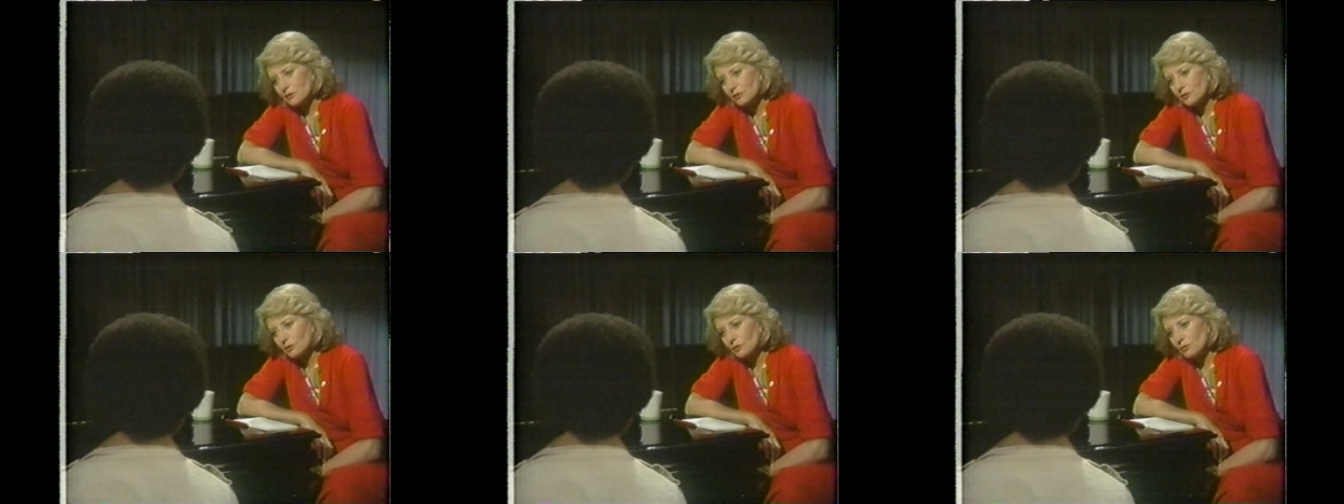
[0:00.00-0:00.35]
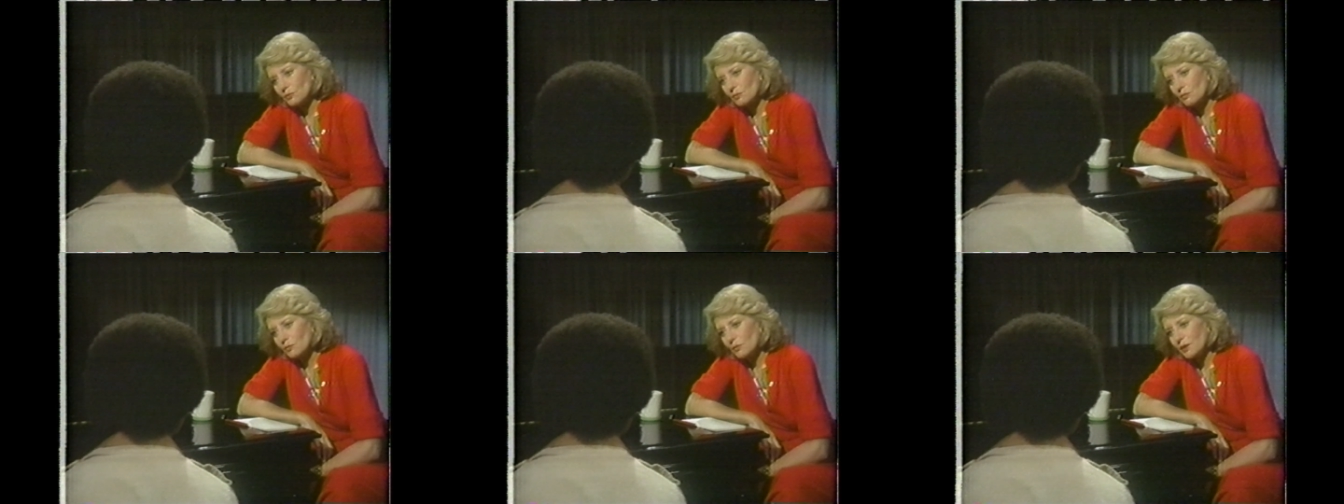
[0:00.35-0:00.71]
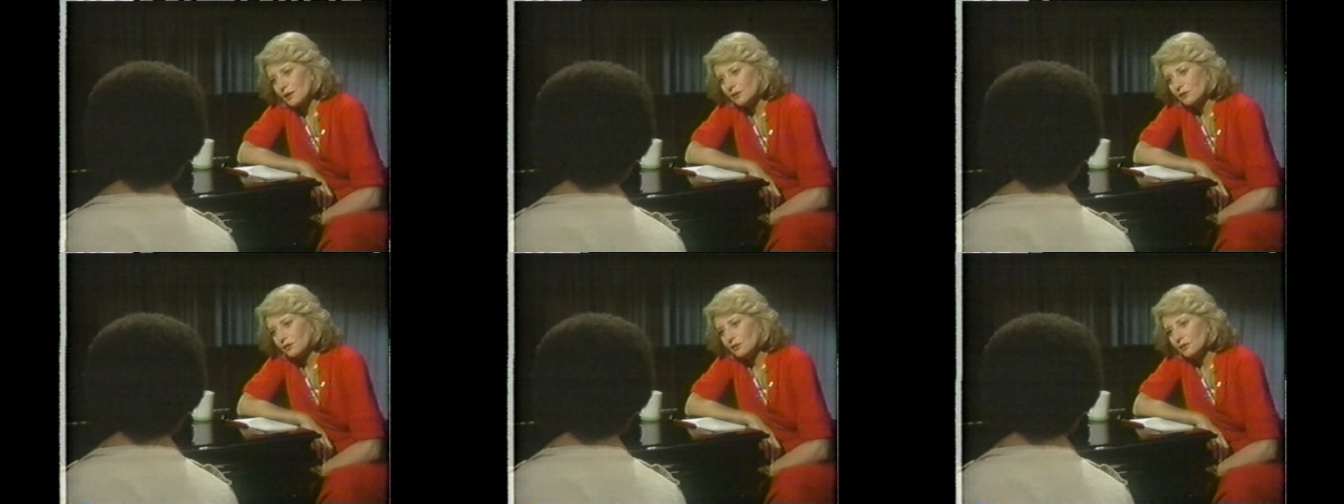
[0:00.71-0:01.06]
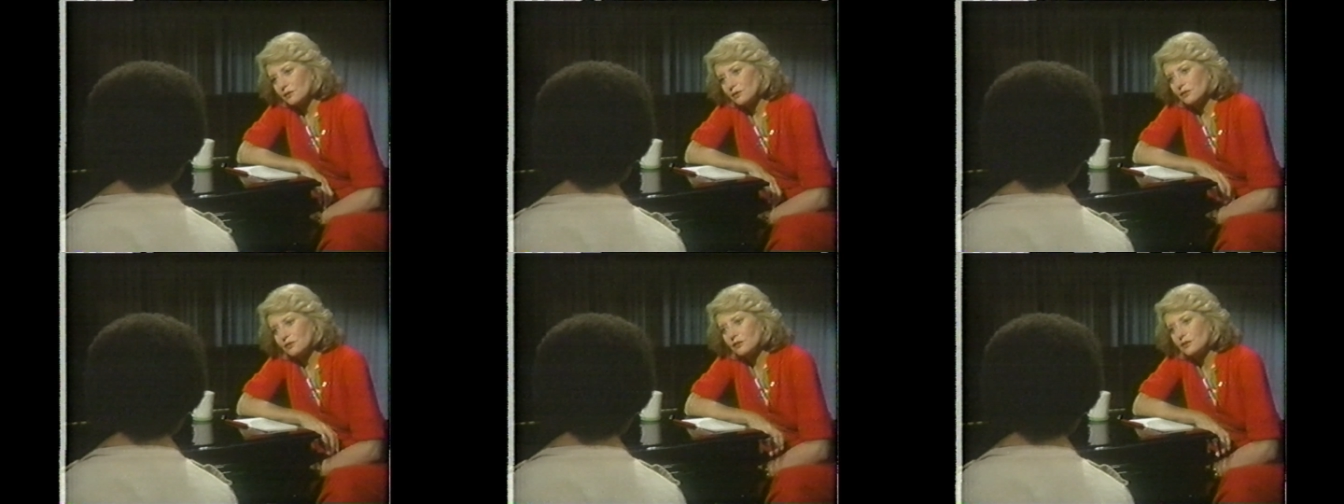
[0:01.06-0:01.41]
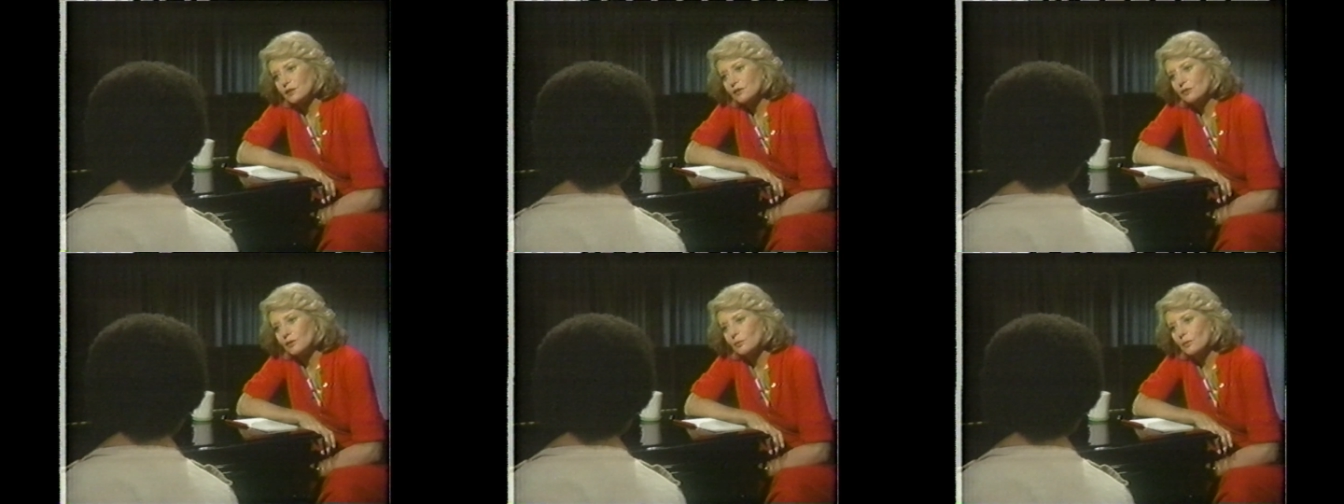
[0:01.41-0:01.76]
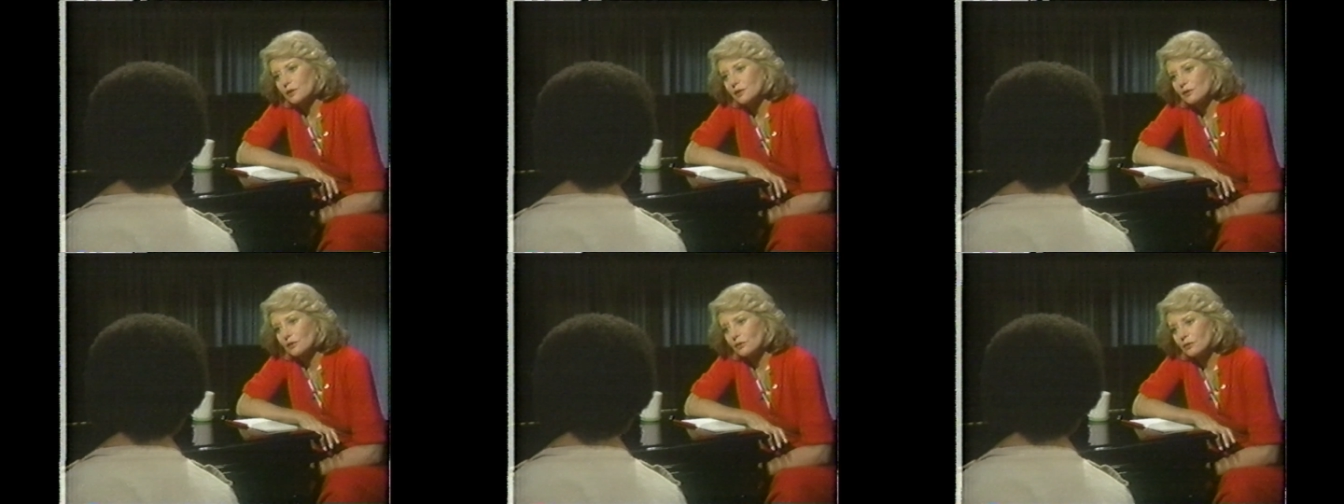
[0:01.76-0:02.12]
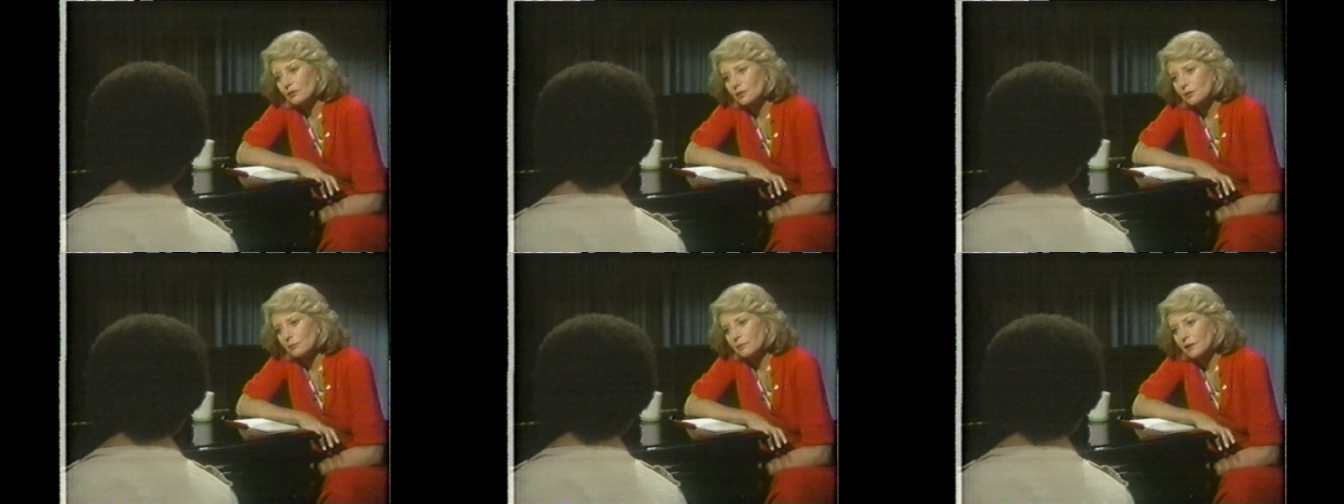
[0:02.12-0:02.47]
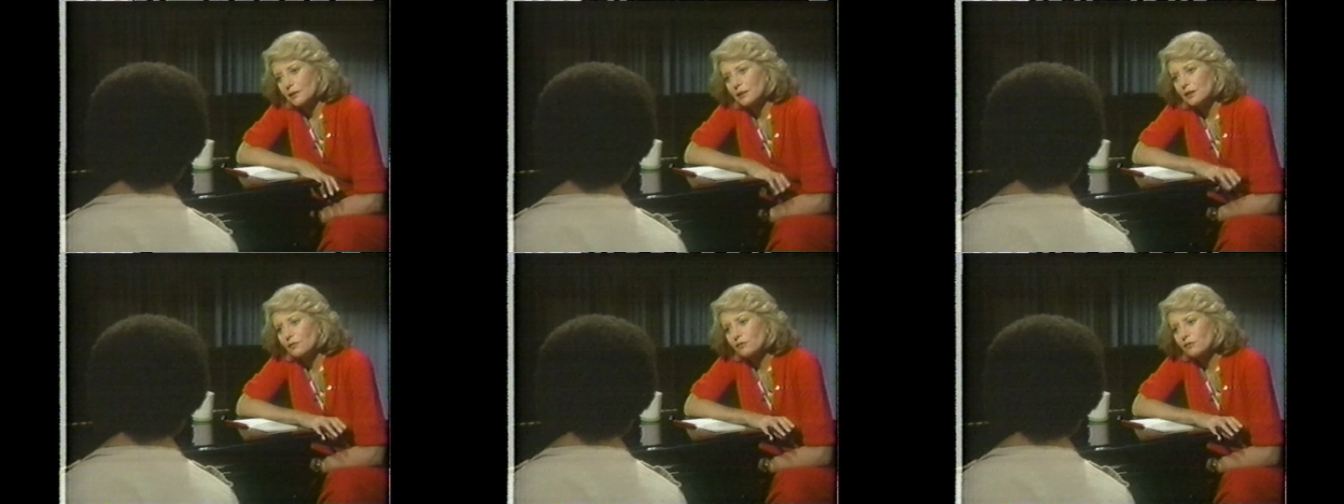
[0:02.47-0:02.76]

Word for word: So what is Stevie Wonder all about?